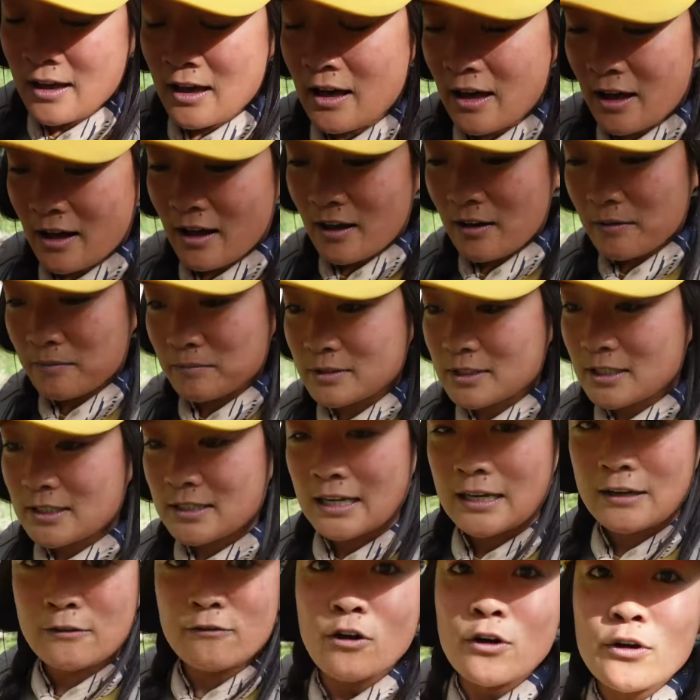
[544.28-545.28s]
to
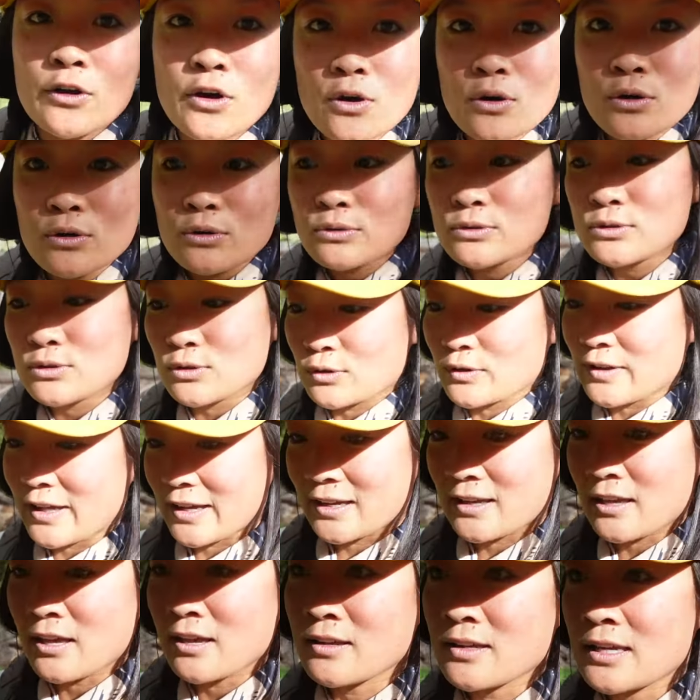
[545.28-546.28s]
take photos or
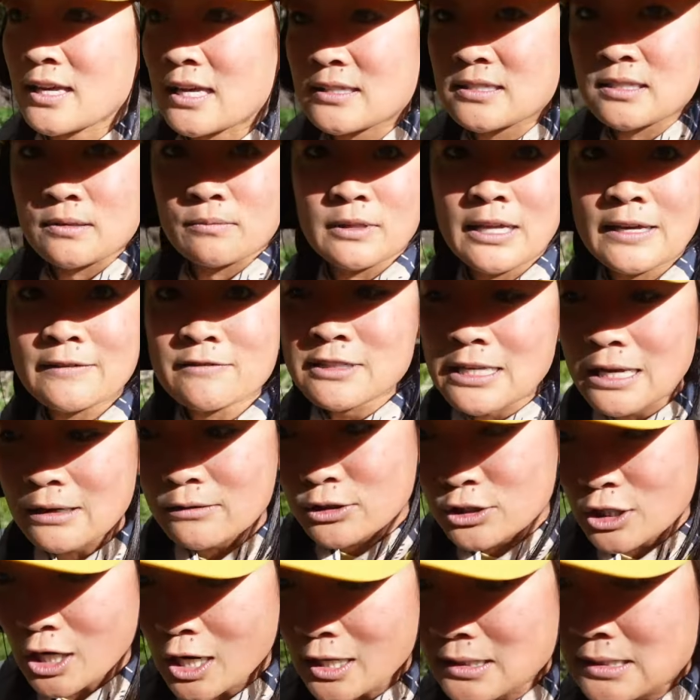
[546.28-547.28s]
like get some
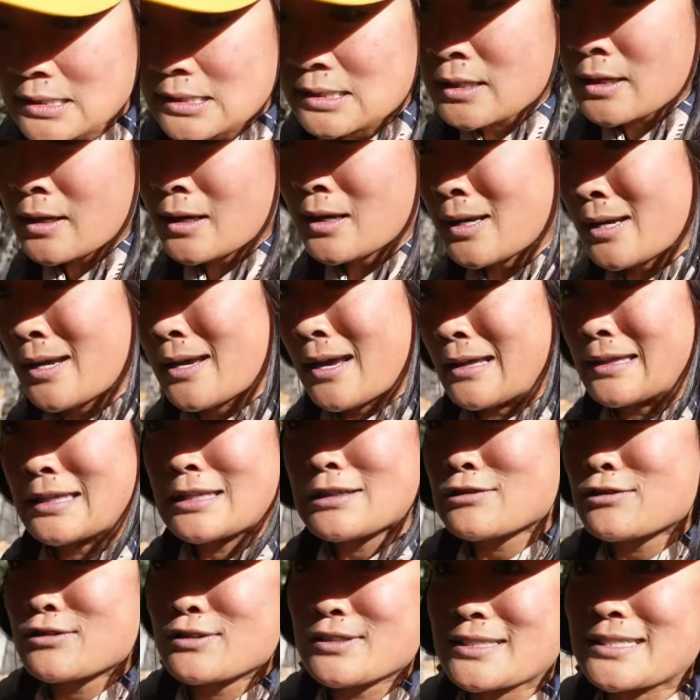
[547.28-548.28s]
lifestyle shots. And
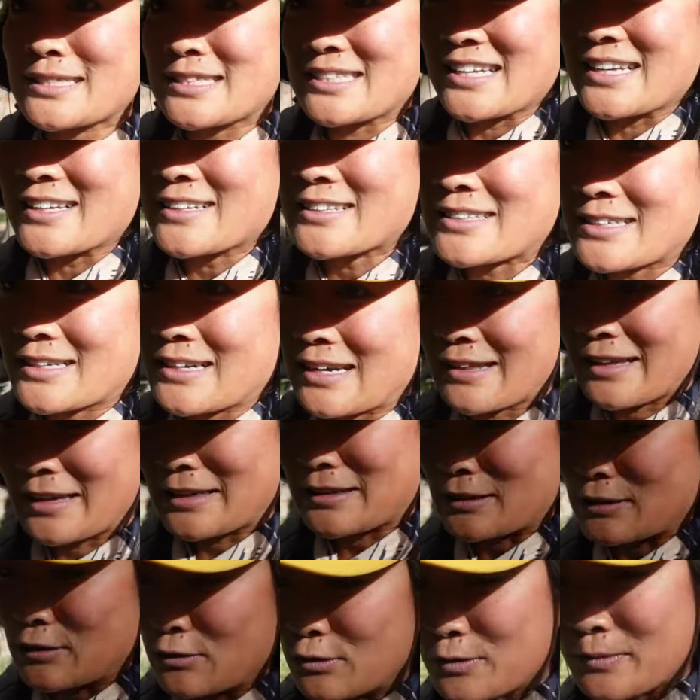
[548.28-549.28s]
these are just things that I
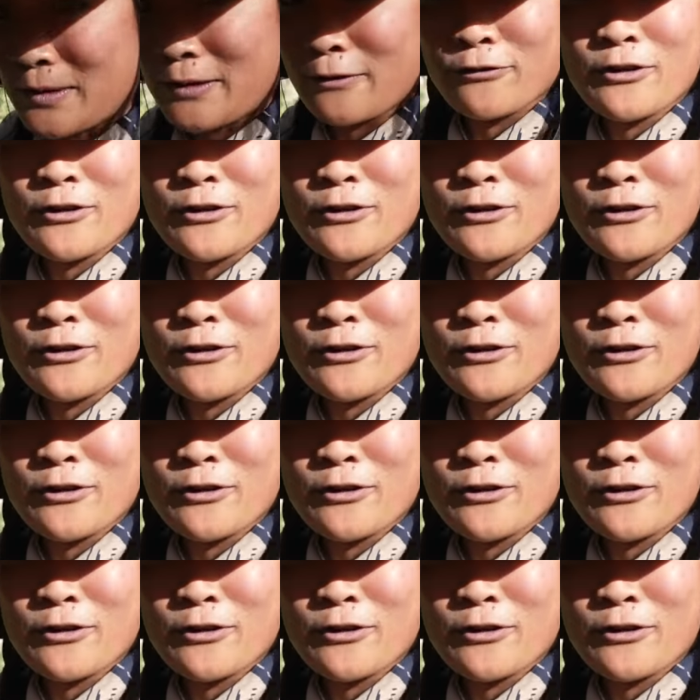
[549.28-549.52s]
like to do with my